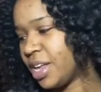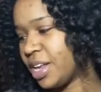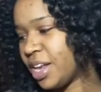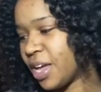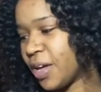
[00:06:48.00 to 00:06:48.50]

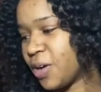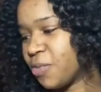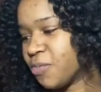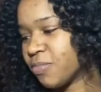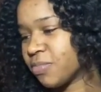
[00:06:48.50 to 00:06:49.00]

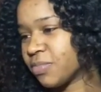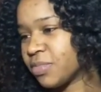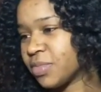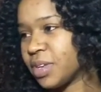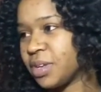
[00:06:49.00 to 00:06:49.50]
Now,
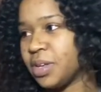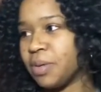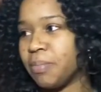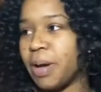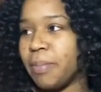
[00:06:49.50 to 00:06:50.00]

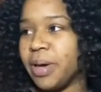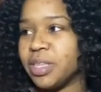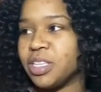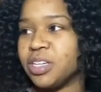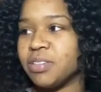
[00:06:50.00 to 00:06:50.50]
my
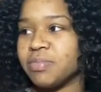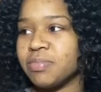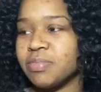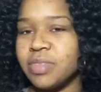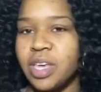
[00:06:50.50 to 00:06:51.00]
mother
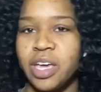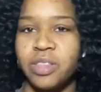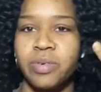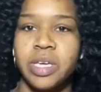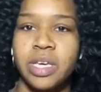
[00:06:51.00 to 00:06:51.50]
had
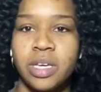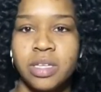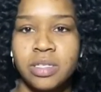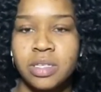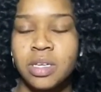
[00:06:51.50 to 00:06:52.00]
3
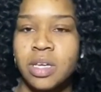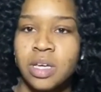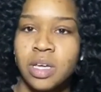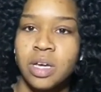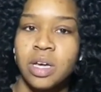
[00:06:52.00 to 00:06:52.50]
kids.
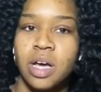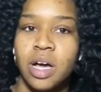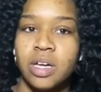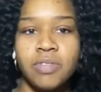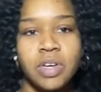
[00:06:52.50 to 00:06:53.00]

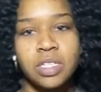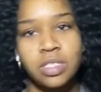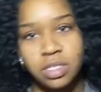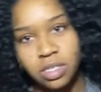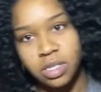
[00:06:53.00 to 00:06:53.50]
All of
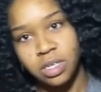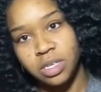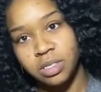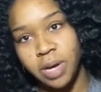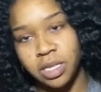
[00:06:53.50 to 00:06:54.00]
us
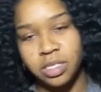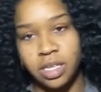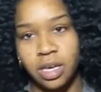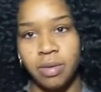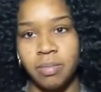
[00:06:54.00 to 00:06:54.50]
have the
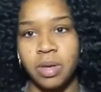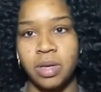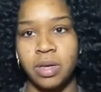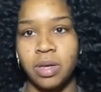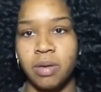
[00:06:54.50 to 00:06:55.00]
same
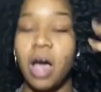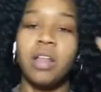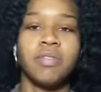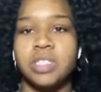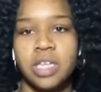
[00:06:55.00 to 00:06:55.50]

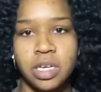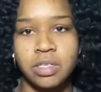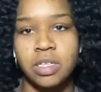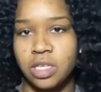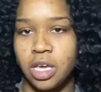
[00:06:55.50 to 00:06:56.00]

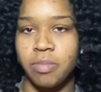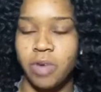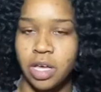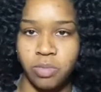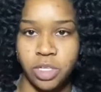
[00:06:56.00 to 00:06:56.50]

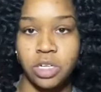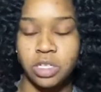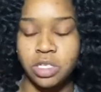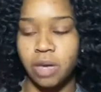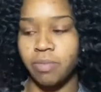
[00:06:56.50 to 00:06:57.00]
father. We share the
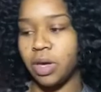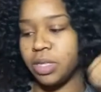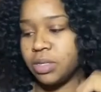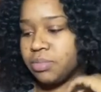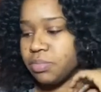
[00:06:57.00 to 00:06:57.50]
same father.